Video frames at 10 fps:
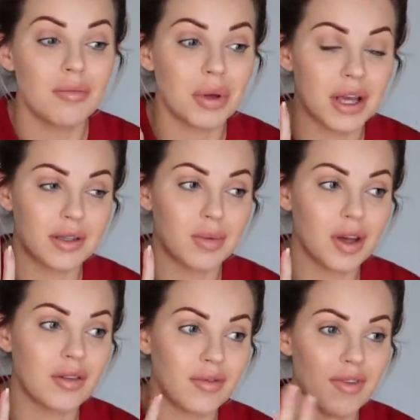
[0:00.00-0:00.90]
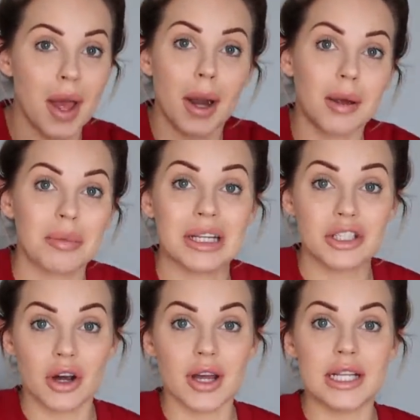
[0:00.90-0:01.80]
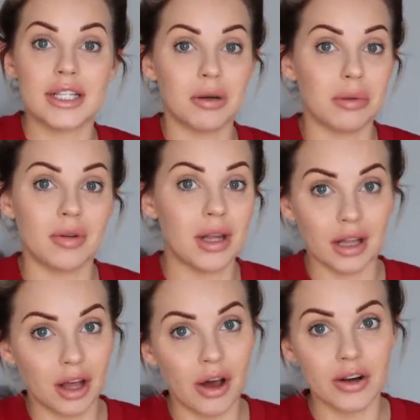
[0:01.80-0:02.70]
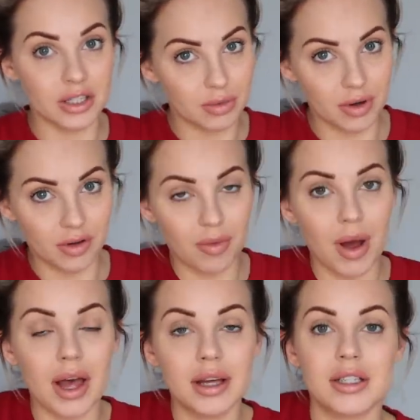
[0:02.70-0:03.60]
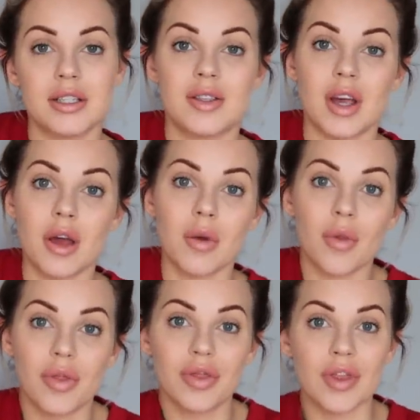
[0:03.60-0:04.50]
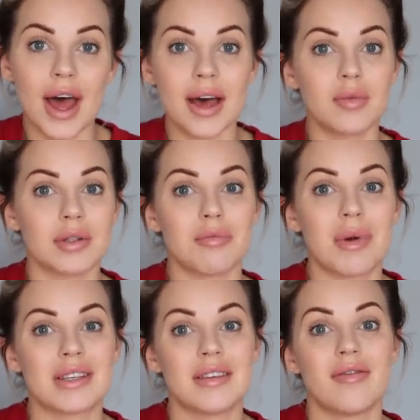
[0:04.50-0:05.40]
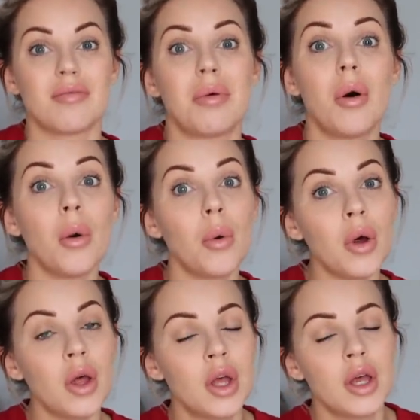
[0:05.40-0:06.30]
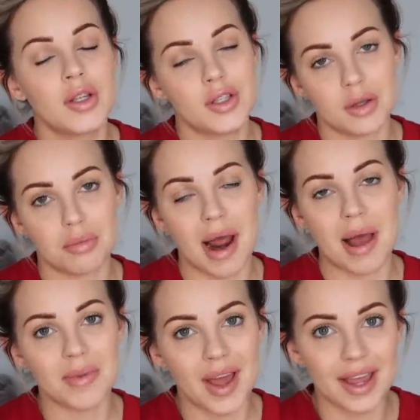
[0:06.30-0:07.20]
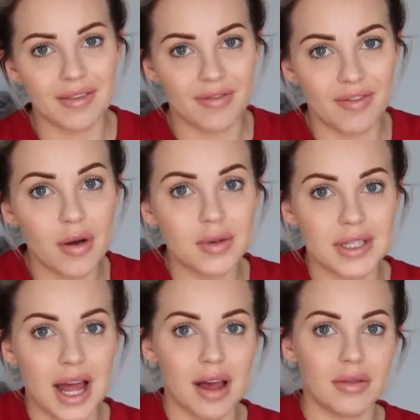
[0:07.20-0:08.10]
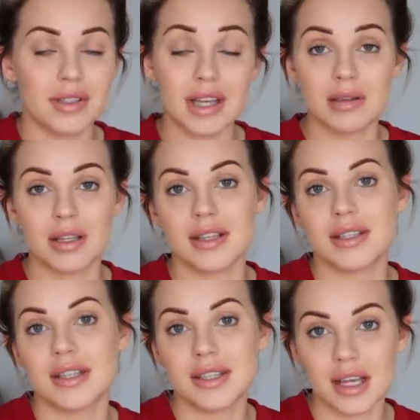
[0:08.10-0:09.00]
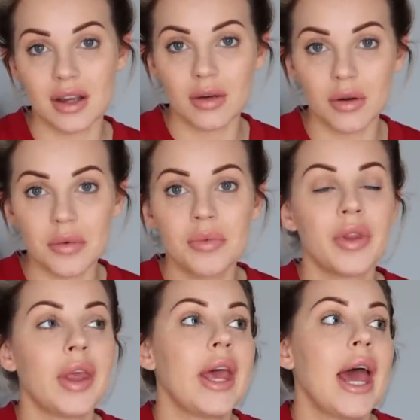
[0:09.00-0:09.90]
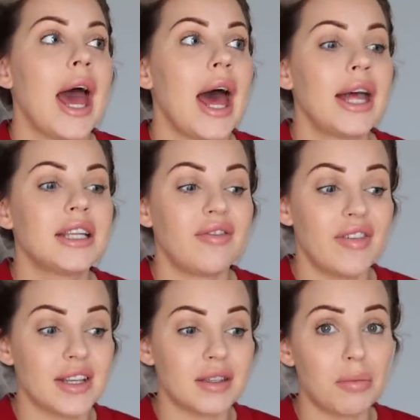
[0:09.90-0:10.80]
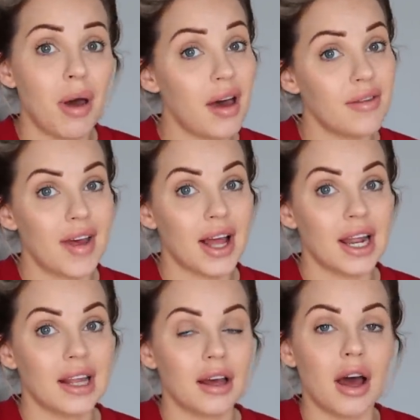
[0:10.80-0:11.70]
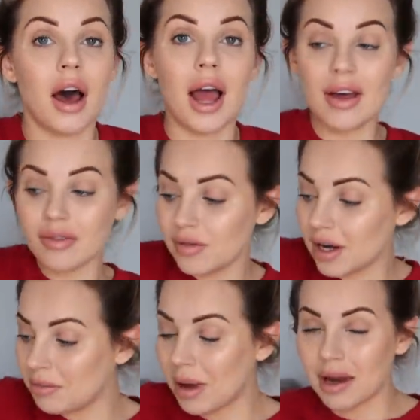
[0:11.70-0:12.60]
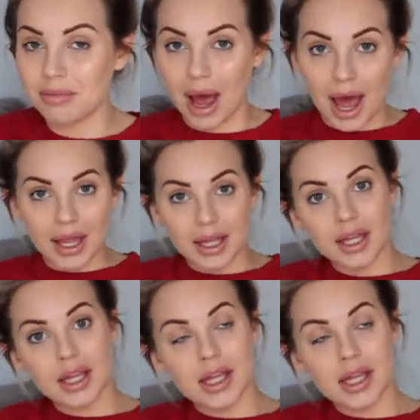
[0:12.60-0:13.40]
because we couldn't fit like a big giant double in the car, it just wouldn't have worked. So that was a massive pull to the pram, that it folds down same size as a single and it fits perfectly in the car. I have a really bad back,